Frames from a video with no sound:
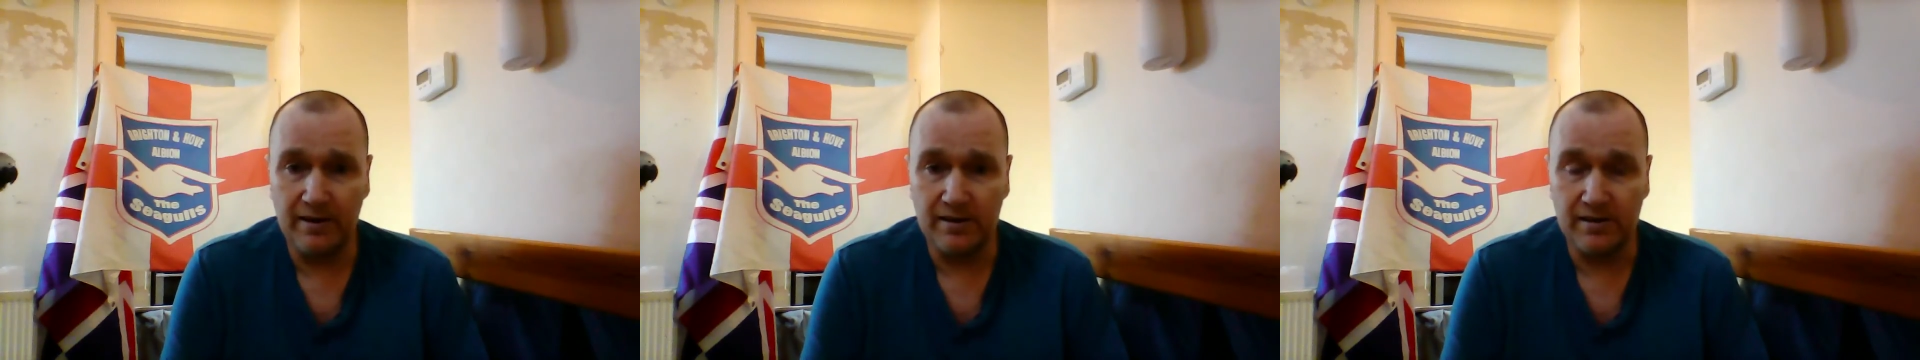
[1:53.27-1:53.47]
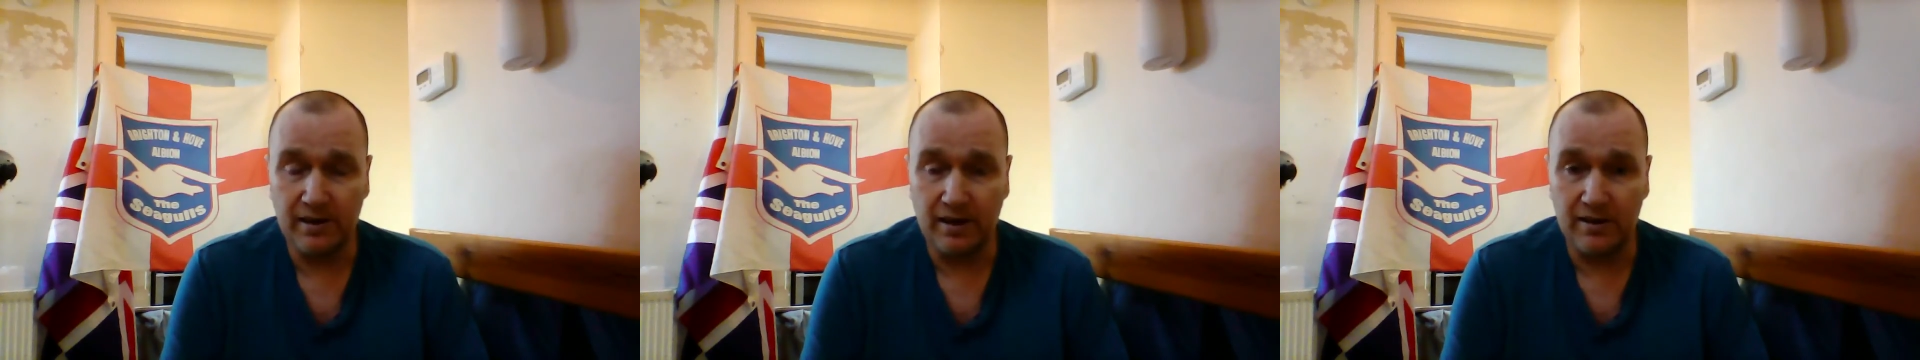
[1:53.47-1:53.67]

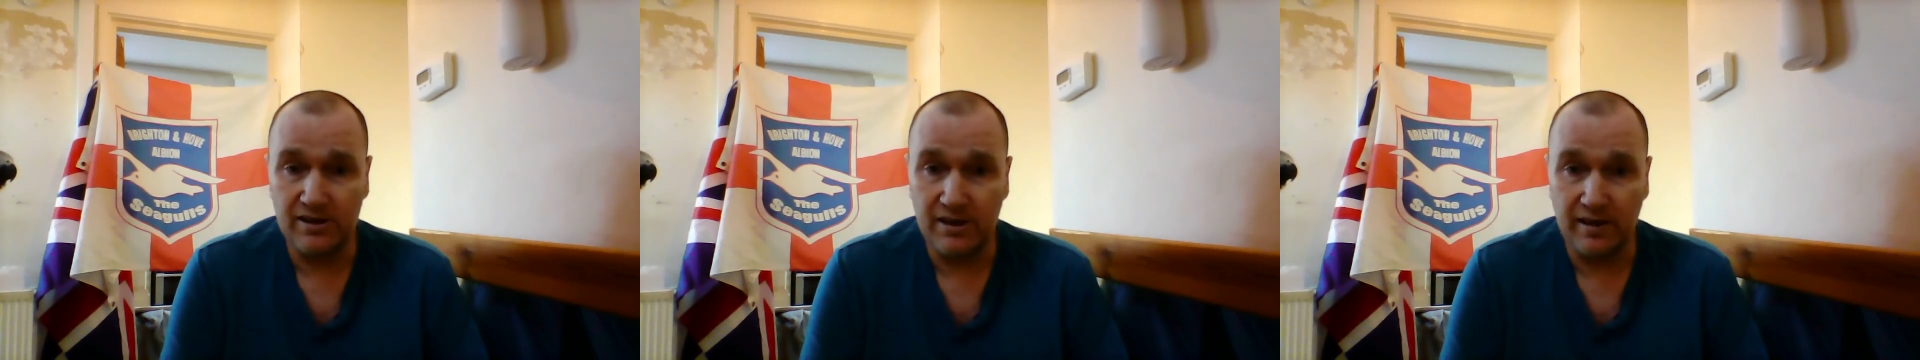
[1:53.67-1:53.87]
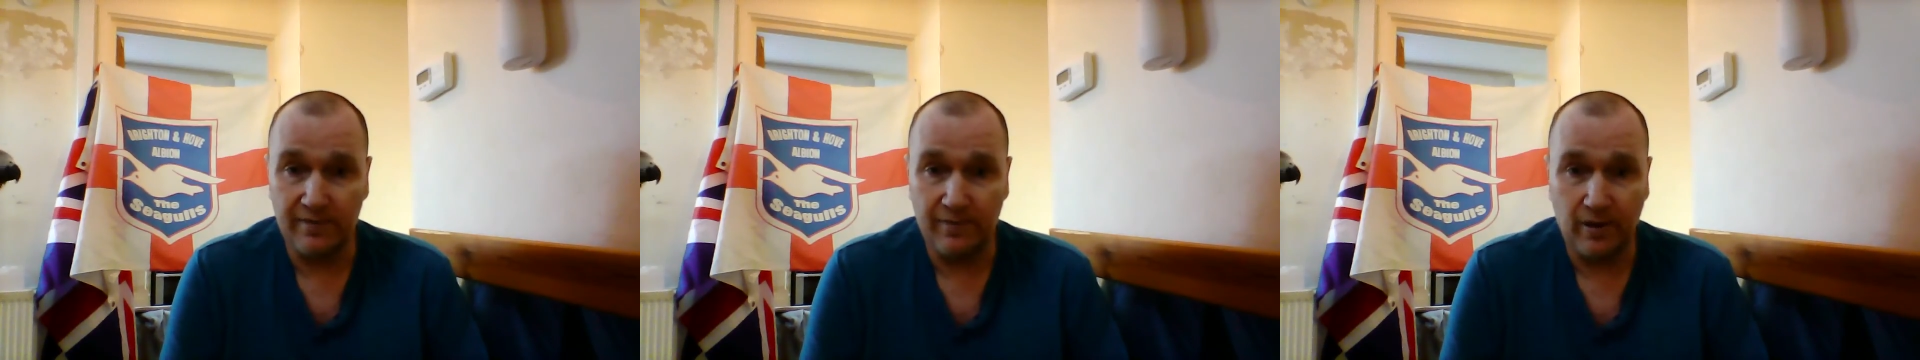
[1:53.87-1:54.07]
I'll
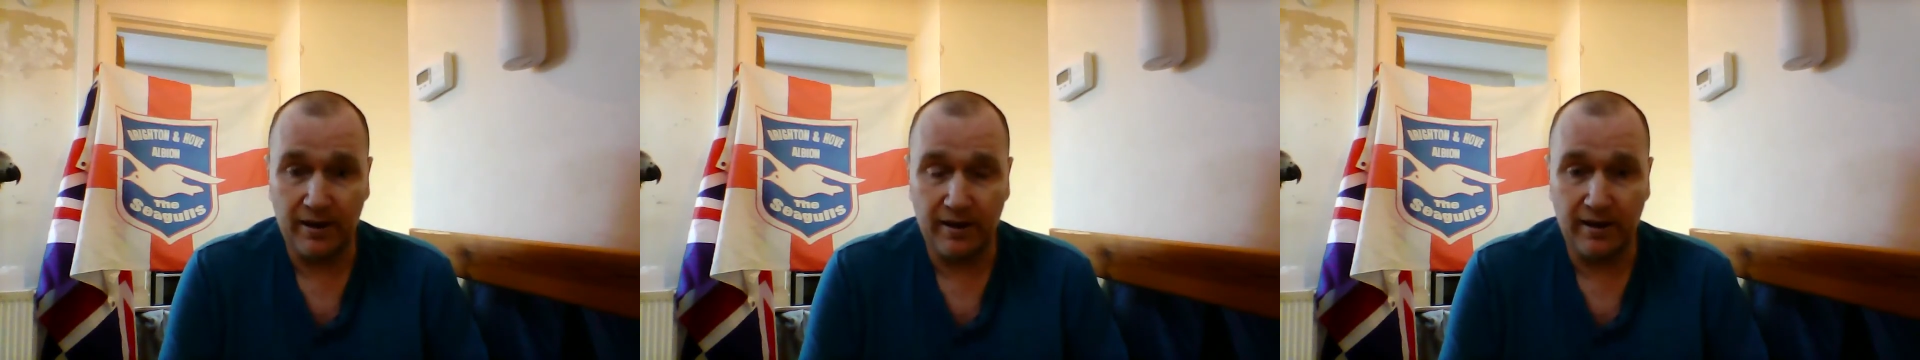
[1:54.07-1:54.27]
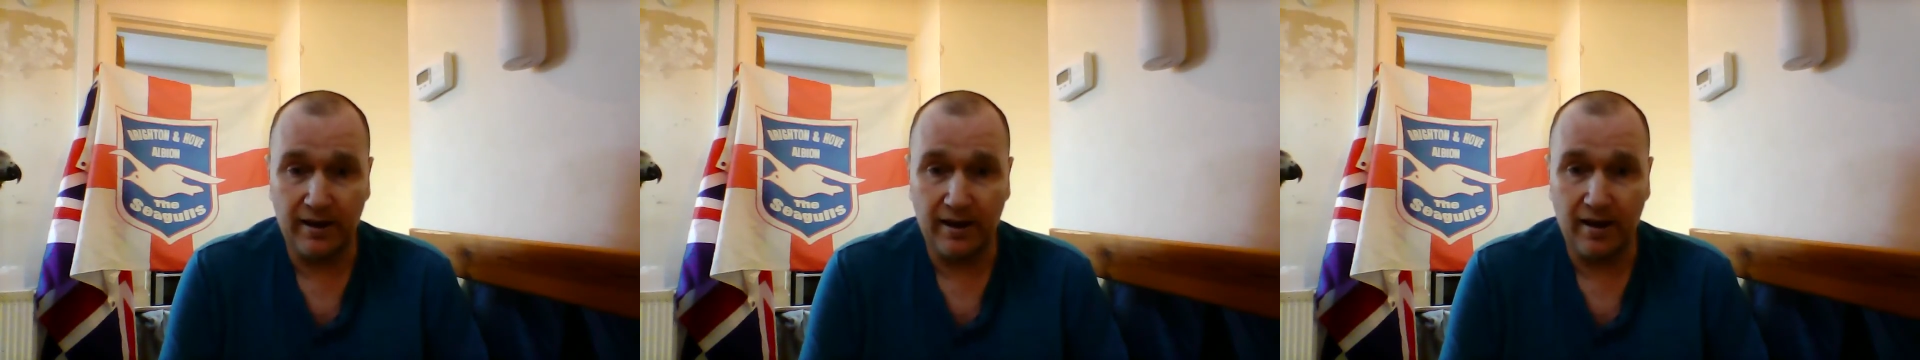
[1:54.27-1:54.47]
see if I
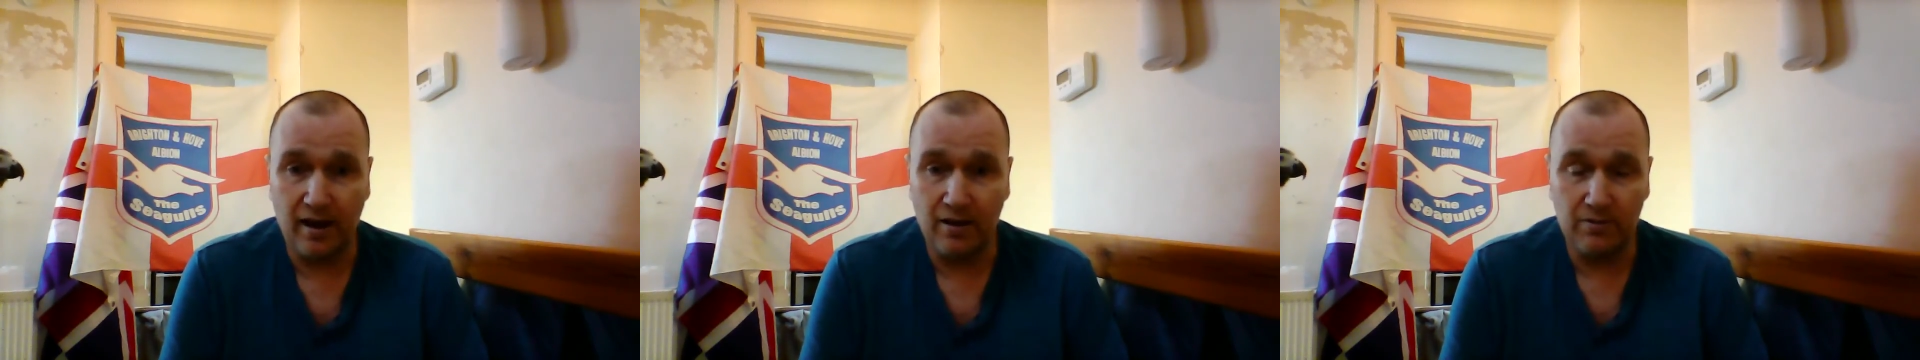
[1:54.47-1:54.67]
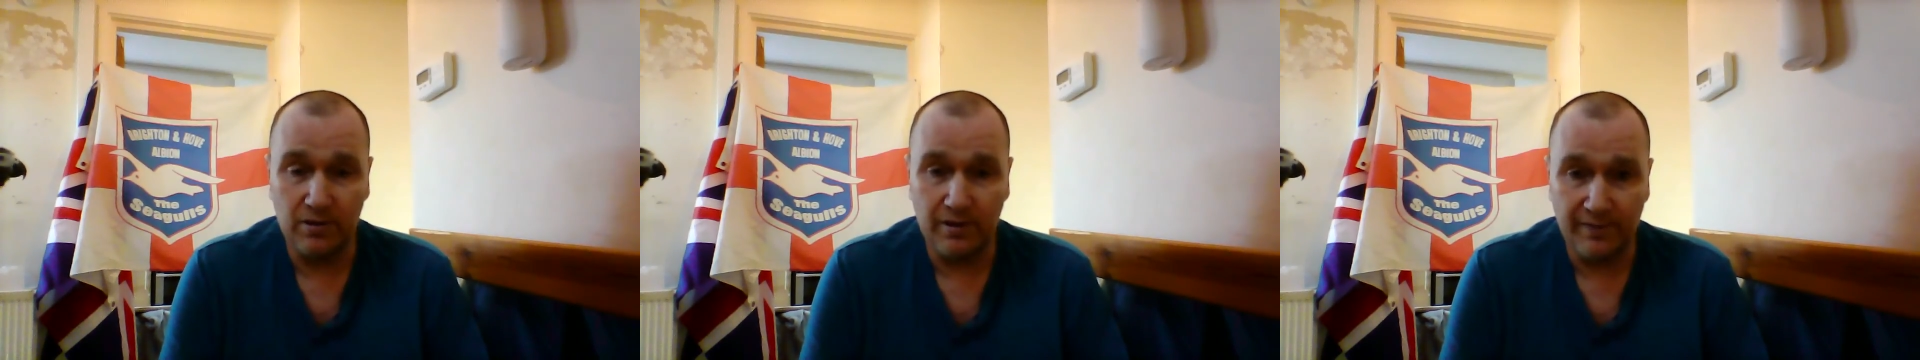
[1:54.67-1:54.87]
can get
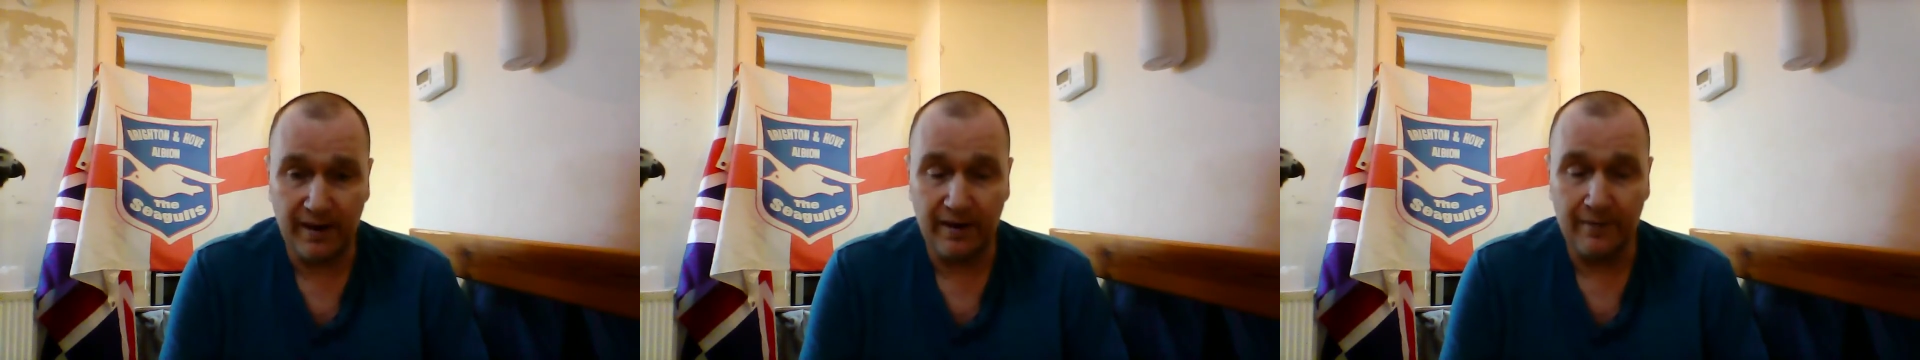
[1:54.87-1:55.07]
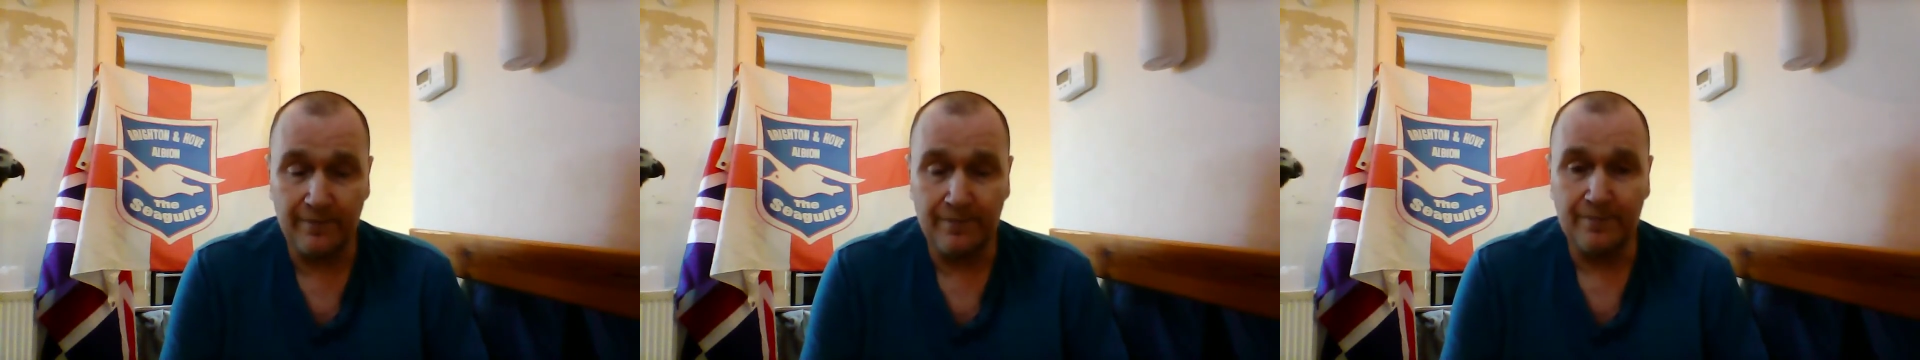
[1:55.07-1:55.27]
hold of
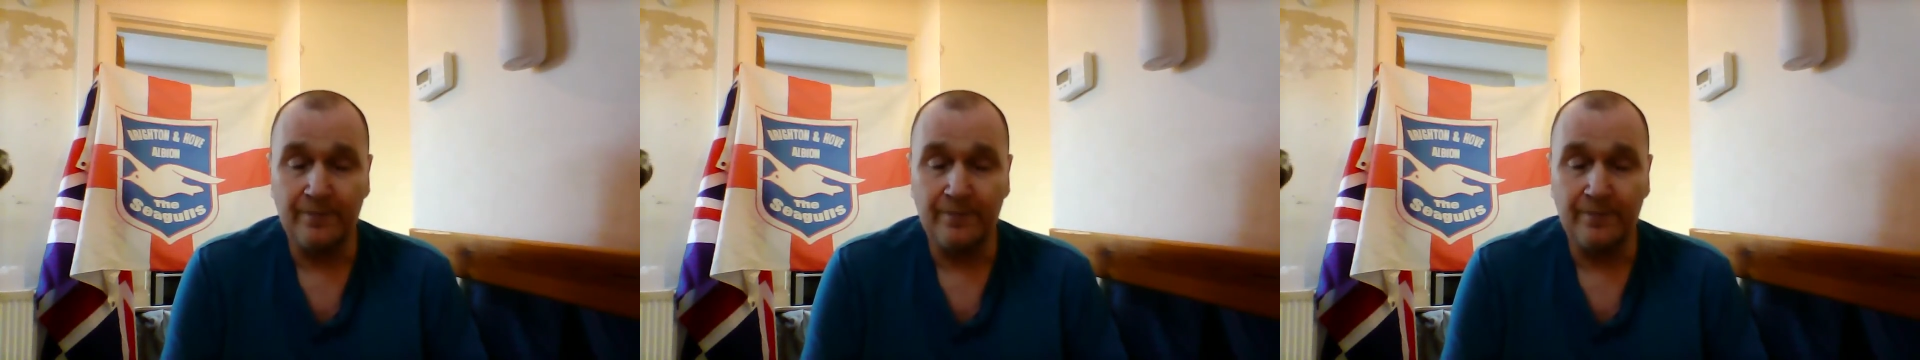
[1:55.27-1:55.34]
it